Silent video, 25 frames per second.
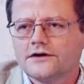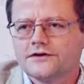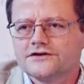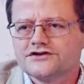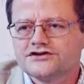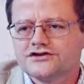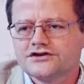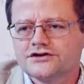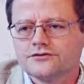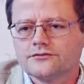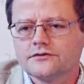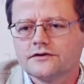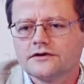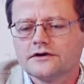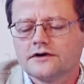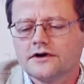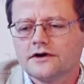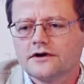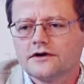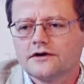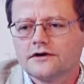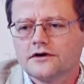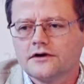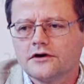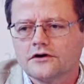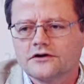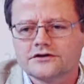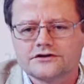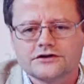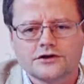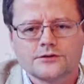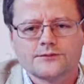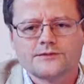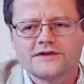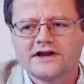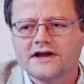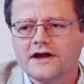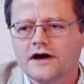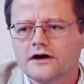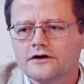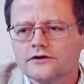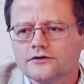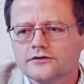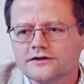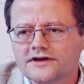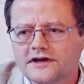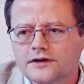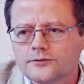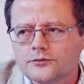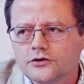Children locked up, they are
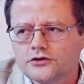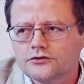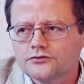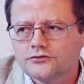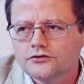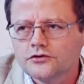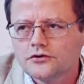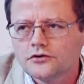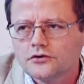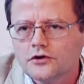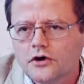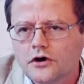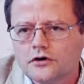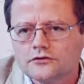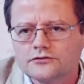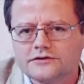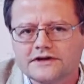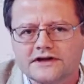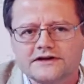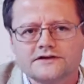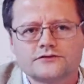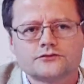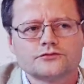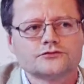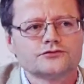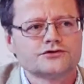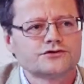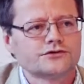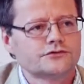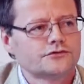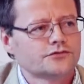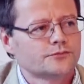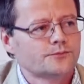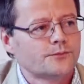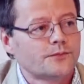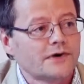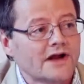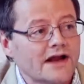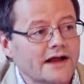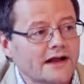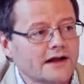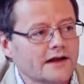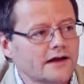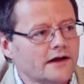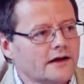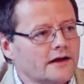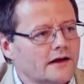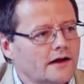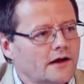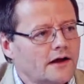not able to go out and to
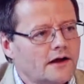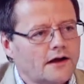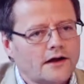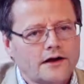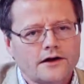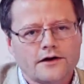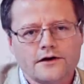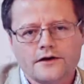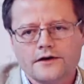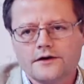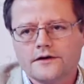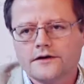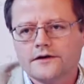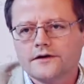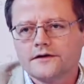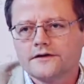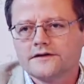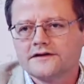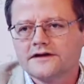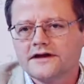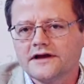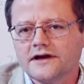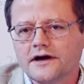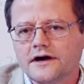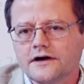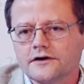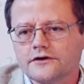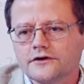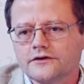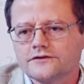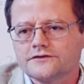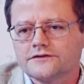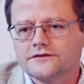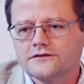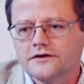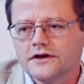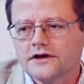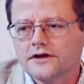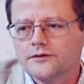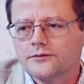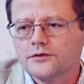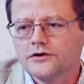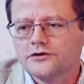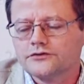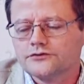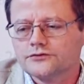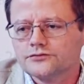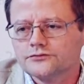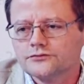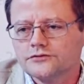play. They are not
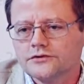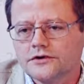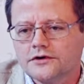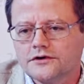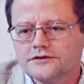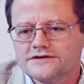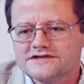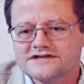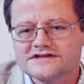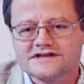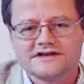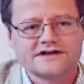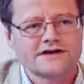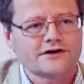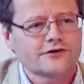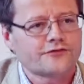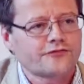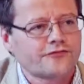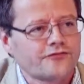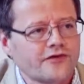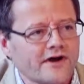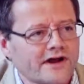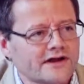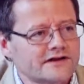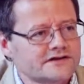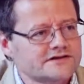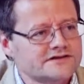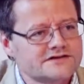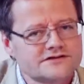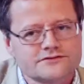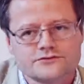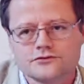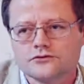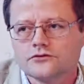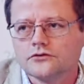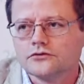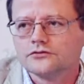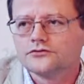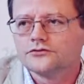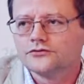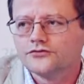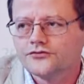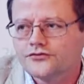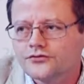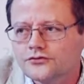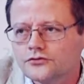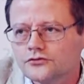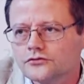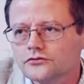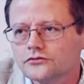able to see their friends, to go to
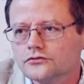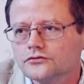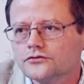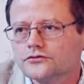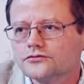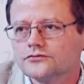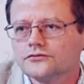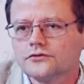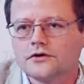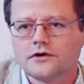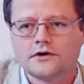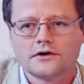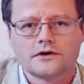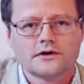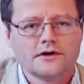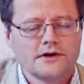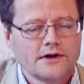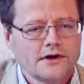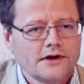school, to